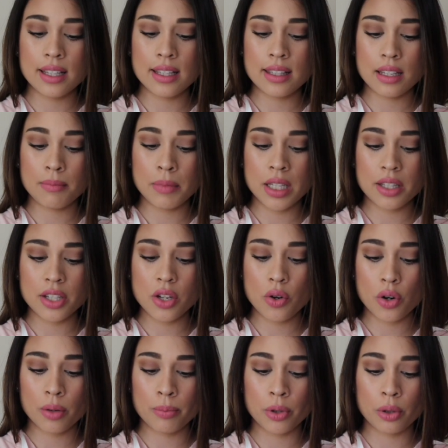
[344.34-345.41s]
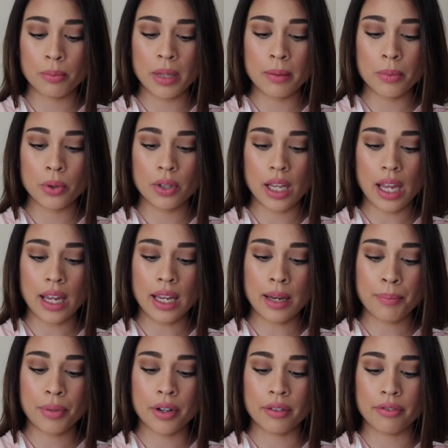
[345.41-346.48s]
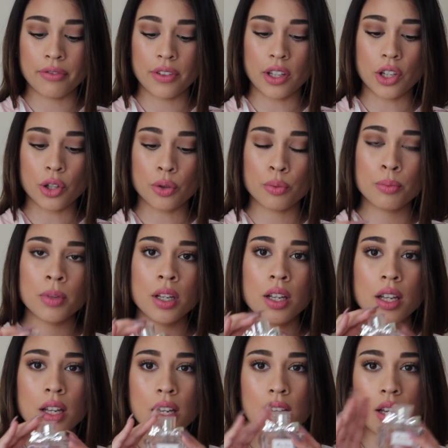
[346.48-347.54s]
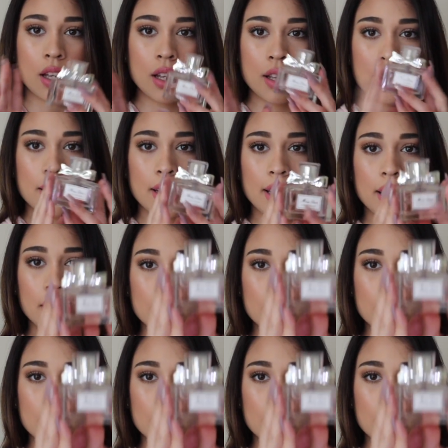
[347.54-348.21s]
is the Misty Or Blooming Bouquet perfume. It